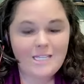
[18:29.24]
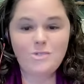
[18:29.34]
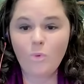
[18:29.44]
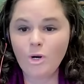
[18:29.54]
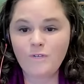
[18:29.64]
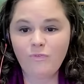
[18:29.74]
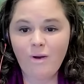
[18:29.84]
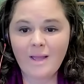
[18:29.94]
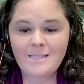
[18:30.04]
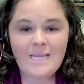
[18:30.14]
worked for
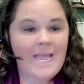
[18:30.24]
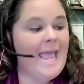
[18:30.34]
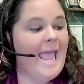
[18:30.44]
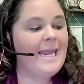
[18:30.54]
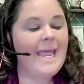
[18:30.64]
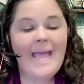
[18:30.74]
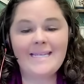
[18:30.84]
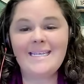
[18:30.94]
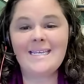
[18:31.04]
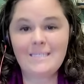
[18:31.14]
us and it
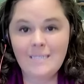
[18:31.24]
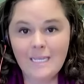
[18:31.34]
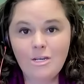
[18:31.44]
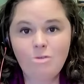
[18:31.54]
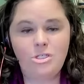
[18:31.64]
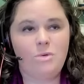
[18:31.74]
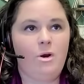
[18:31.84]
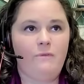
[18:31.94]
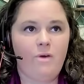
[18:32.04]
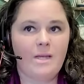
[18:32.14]
has continued to
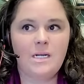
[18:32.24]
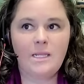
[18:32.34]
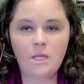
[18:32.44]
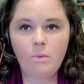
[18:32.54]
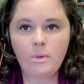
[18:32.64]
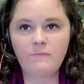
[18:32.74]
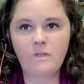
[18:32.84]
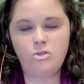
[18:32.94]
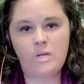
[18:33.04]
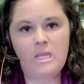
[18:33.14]
work for us. And I think one of
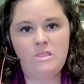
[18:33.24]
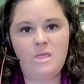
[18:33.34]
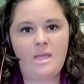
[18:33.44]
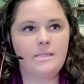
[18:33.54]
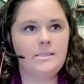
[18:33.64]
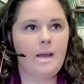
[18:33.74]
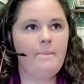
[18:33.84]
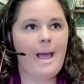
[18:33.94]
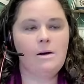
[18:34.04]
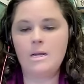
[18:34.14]
the tricky things
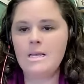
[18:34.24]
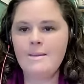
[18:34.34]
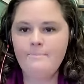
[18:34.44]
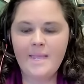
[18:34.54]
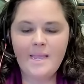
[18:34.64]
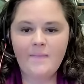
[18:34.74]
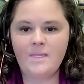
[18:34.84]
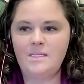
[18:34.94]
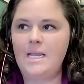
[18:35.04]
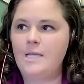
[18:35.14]
about being in
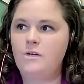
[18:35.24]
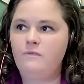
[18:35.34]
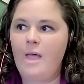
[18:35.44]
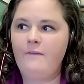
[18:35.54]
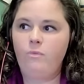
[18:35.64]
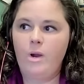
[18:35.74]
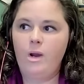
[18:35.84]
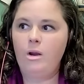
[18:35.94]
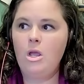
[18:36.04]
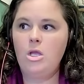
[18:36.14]
this stage of life
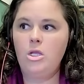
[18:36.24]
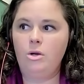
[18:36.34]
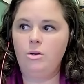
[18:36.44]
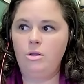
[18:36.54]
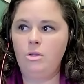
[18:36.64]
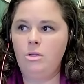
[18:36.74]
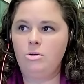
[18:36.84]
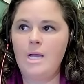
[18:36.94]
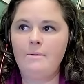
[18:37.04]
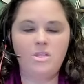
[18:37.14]
where you're you're
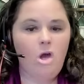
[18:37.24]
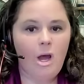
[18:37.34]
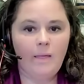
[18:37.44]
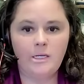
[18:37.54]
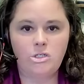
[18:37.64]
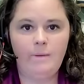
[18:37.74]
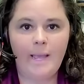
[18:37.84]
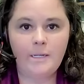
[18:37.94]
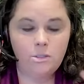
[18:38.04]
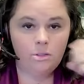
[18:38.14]
done with college, you
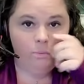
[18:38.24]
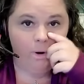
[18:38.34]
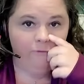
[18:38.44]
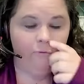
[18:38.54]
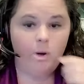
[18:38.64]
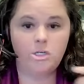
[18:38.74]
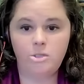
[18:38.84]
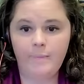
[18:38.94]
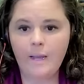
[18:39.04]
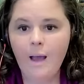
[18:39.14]
enter the workforce,
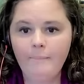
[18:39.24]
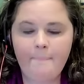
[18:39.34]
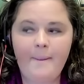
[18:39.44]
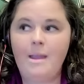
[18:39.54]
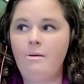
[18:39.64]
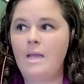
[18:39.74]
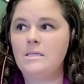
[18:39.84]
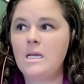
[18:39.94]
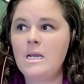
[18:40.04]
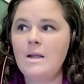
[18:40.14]
you become a
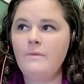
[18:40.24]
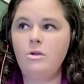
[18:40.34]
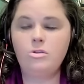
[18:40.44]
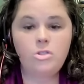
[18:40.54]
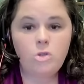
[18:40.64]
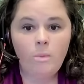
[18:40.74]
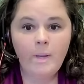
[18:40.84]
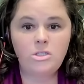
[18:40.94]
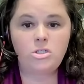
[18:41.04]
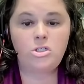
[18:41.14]
parent. There's so
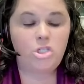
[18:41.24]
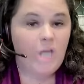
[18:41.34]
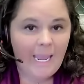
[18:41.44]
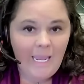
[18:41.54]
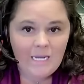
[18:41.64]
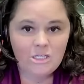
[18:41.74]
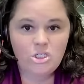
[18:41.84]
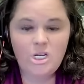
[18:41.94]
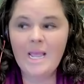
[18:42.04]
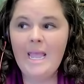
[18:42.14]
much
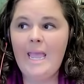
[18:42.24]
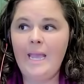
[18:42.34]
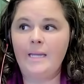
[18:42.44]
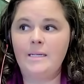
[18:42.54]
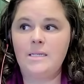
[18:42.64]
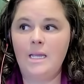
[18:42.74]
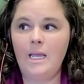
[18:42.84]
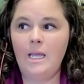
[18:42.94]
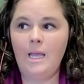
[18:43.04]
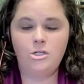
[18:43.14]
change. And
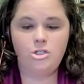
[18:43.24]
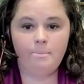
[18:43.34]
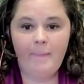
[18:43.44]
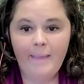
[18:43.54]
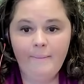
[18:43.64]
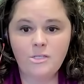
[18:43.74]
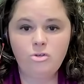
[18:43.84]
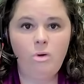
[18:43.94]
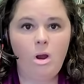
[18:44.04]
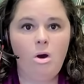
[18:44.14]
as your babies
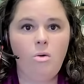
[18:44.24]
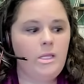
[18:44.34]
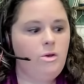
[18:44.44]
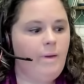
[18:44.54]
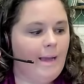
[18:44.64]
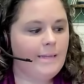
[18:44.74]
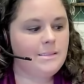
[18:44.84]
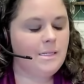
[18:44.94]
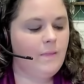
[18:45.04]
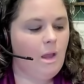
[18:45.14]
grow, you
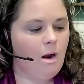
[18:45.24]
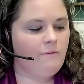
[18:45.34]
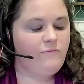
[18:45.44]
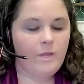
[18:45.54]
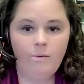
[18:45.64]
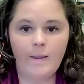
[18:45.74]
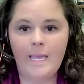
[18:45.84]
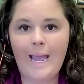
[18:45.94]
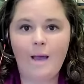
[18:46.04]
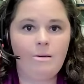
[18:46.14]
constantly are figuring
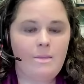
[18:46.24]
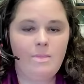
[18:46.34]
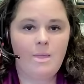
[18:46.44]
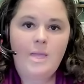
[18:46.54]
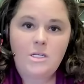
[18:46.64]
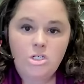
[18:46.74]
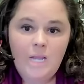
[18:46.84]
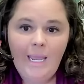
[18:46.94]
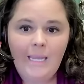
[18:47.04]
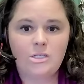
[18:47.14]
it out and then they
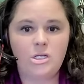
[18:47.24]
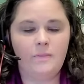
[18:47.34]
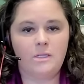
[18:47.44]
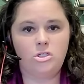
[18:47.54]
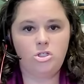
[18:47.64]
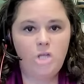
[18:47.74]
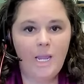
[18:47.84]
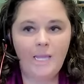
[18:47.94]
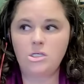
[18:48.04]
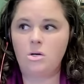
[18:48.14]
change and it's
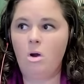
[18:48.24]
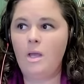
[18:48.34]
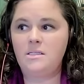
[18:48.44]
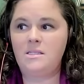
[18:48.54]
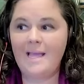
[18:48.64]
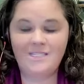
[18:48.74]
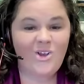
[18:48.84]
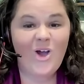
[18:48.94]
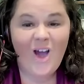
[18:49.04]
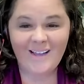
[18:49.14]
change and it's that's
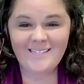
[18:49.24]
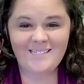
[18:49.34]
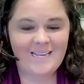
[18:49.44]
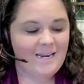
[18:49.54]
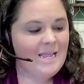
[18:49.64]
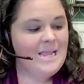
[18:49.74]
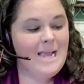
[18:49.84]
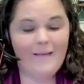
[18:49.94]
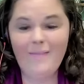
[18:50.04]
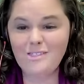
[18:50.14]
constant
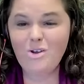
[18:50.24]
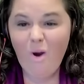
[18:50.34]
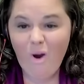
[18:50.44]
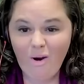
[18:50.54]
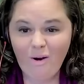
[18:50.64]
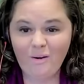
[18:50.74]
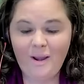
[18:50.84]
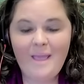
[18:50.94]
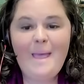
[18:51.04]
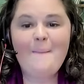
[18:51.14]
and that's hard.
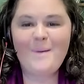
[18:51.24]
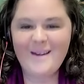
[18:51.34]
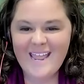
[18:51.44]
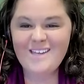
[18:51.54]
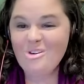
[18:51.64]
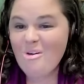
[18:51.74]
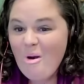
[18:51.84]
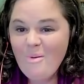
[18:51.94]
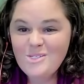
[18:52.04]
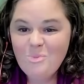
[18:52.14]
But nature
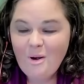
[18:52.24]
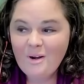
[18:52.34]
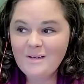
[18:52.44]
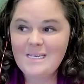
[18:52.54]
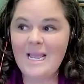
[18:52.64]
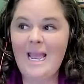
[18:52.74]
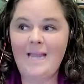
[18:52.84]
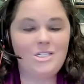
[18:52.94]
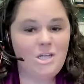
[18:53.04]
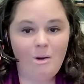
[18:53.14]
always works.
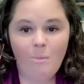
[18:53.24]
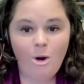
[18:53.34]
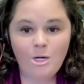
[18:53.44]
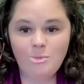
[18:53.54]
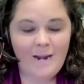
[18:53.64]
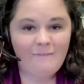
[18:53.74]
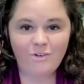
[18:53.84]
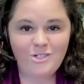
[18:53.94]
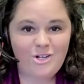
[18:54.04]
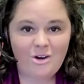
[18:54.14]
And so it worked when I
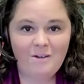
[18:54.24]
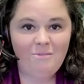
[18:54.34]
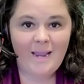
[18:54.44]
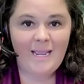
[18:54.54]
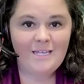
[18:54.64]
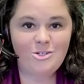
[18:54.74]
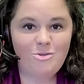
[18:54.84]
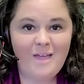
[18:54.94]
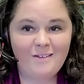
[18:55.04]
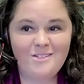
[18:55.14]
first started writing in
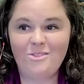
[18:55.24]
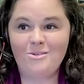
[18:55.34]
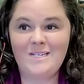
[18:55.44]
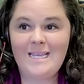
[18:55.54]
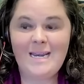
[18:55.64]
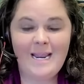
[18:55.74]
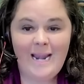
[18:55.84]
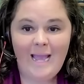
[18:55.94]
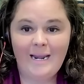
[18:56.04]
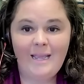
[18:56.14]
2013 and
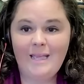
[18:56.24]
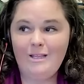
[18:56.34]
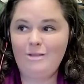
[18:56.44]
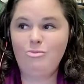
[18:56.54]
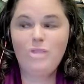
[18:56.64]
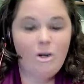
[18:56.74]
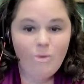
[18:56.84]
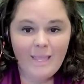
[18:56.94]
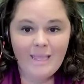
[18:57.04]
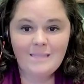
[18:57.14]
had little
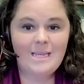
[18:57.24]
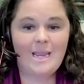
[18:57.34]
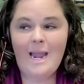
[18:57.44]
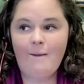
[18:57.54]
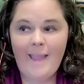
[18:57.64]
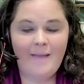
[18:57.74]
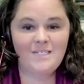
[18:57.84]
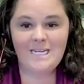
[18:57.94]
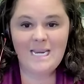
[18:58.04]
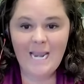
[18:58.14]
kids and now I have
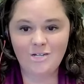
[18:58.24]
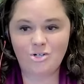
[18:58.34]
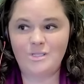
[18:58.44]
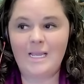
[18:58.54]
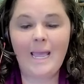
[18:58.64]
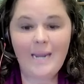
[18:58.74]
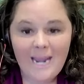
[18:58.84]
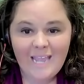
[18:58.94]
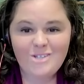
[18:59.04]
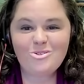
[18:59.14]
teenagers and
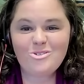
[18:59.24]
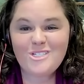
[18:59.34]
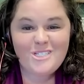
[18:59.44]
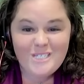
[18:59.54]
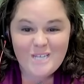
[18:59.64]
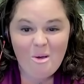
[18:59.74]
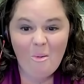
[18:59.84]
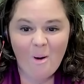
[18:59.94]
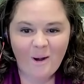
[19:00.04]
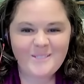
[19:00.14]
nature
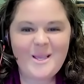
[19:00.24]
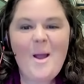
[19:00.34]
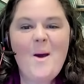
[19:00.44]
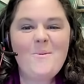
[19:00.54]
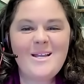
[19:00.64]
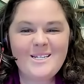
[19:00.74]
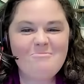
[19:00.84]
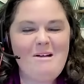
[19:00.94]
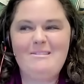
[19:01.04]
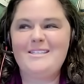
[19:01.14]
still works. We just
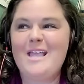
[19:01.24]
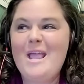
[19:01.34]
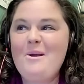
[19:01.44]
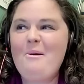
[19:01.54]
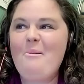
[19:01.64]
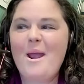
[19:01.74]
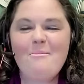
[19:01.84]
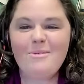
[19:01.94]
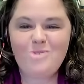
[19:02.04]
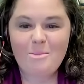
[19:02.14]
went on this
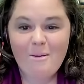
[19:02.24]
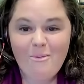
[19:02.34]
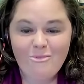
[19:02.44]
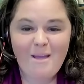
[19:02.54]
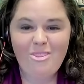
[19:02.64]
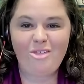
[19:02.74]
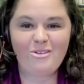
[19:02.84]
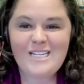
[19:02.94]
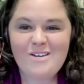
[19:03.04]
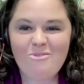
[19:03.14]
incredible trip. I went with my
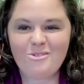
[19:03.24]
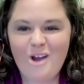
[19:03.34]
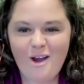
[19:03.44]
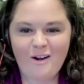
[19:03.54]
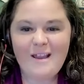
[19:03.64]
13 year old daughter